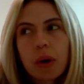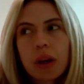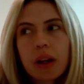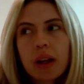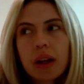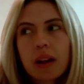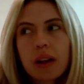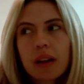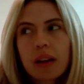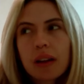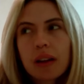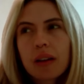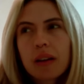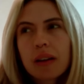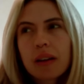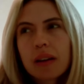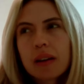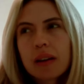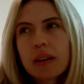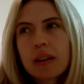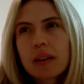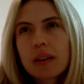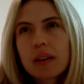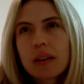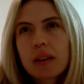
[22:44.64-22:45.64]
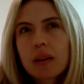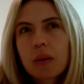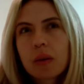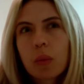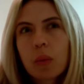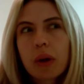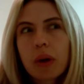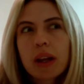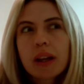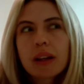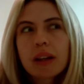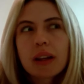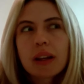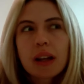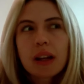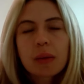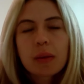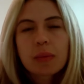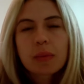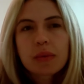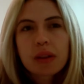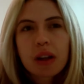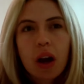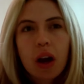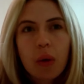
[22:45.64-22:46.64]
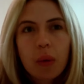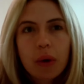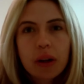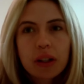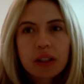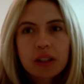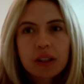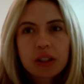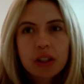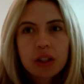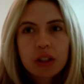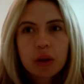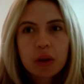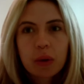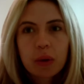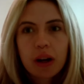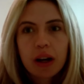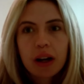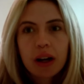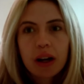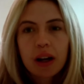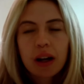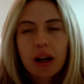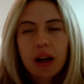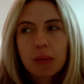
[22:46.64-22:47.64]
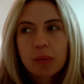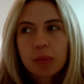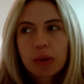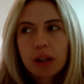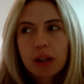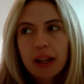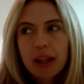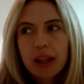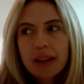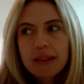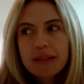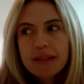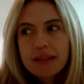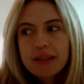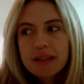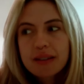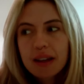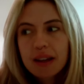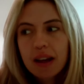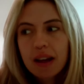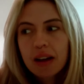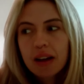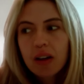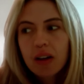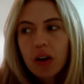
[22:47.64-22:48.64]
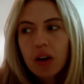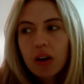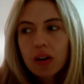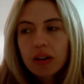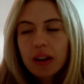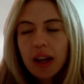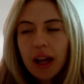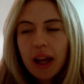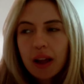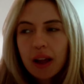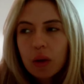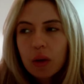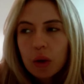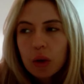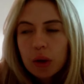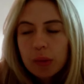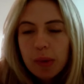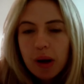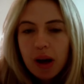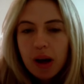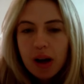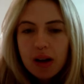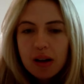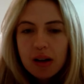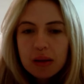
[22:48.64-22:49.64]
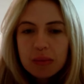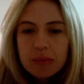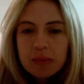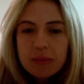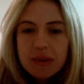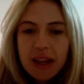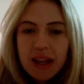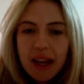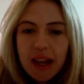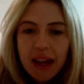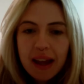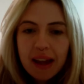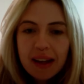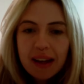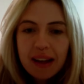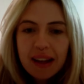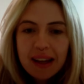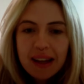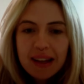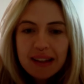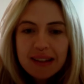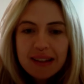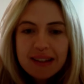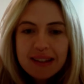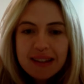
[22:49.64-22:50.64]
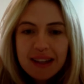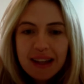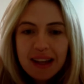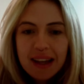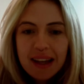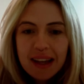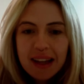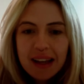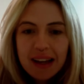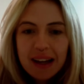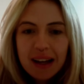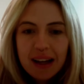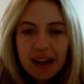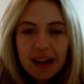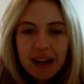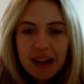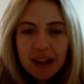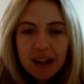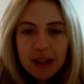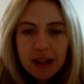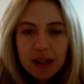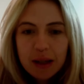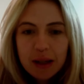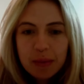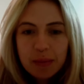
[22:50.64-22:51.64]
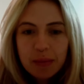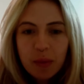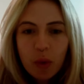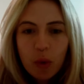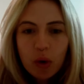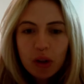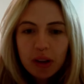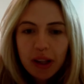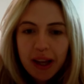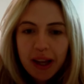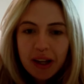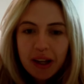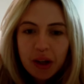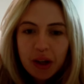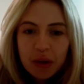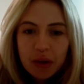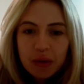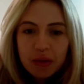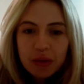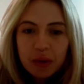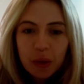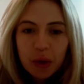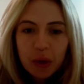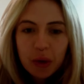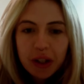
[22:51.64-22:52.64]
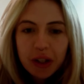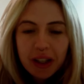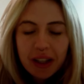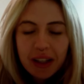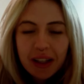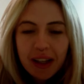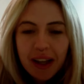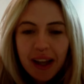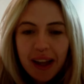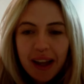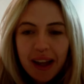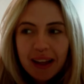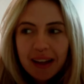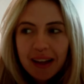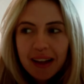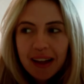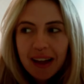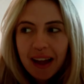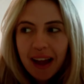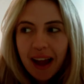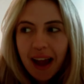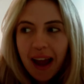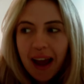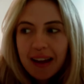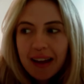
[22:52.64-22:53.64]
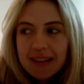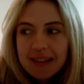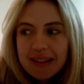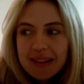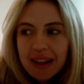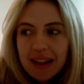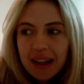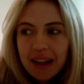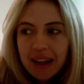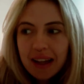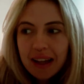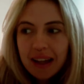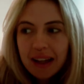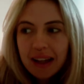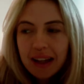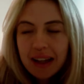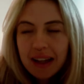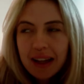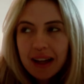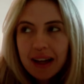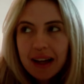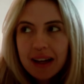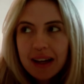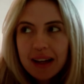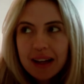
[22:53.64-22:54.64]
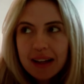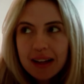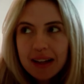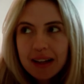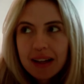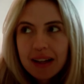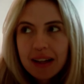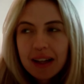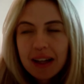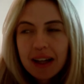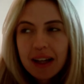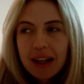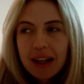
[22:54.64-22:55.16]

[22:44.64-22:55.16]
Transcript: we we ended up going to a, a place uh, called Gaylord Palms, and it's in um, Orlando, Florida, and it has like oh. a uh,